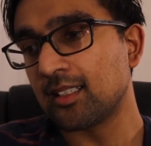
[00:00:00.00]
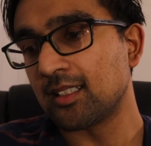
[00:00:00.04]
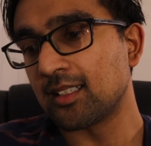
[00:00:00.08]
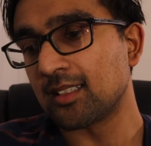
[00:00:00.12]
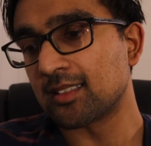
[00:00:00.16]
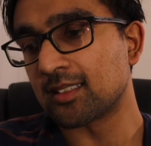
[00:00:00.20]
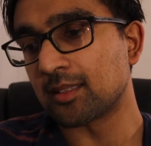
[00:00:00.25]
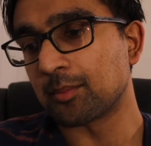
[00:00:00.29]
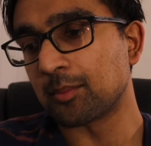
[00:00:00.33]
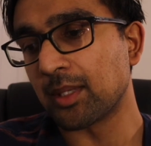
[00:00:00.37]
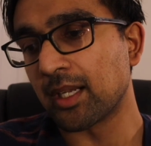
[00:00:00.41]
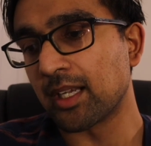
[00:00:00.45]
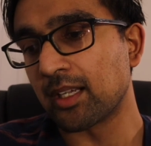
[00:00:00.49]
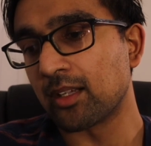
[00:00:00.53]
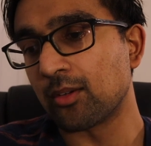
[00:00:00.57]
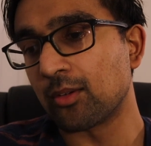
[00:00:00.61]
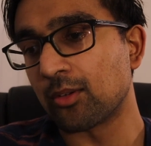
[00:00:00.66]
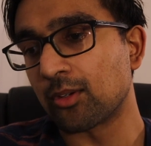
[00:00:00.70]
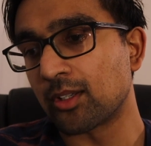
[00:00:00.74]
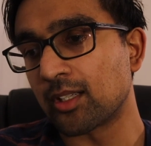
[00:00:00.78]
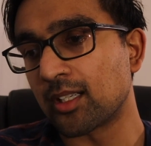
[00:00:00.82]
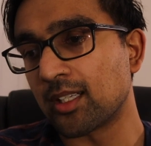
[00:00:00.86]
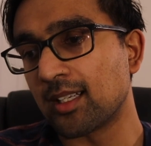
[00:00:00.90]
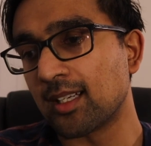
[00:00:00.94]
as a
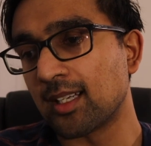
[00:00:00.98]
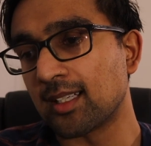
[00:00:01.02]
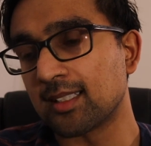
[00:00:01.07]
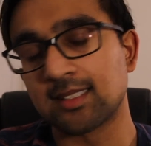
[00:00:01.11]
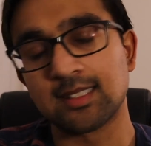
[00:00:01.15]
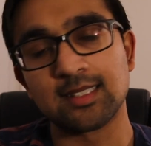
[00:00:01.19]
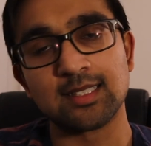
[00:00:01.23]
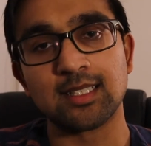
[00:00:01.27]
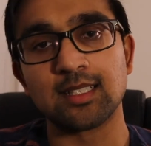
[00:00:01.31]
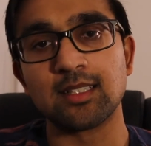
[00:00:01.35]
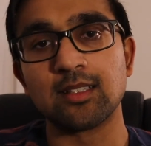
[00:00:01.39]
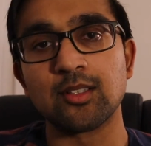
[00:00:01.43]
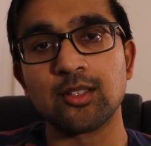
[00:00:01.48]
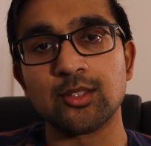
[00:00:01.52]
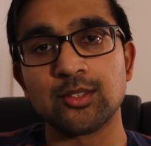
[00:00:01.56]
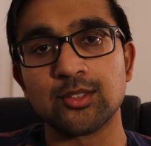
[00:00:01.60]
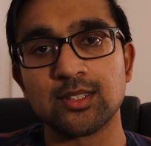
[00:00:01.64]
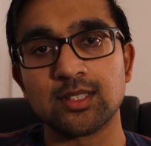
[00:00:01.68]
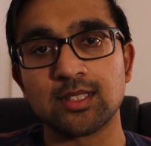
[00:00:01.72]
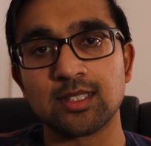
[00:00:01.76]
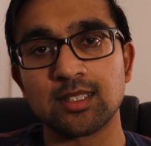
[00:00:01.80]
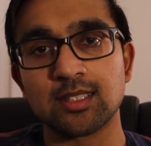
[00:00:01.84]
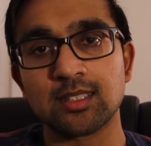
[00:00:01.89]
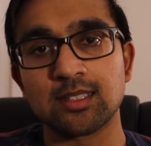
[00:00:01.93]
minority I see
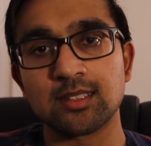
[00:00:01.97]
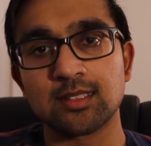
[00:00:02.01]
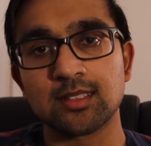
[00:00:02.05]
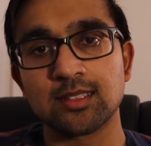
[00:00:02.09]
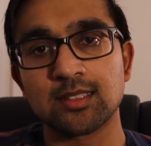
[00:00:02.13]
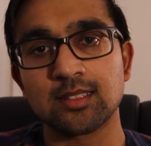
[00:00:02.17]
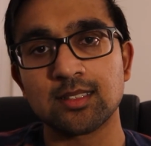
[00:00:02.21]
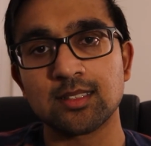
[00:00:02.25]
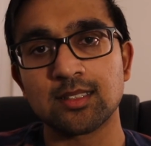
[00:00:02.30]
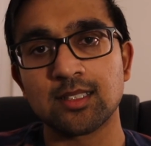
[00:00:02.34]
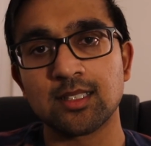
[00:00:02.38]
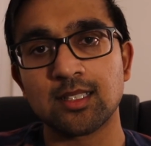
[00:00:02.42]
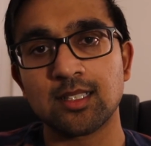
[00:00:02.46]
those things.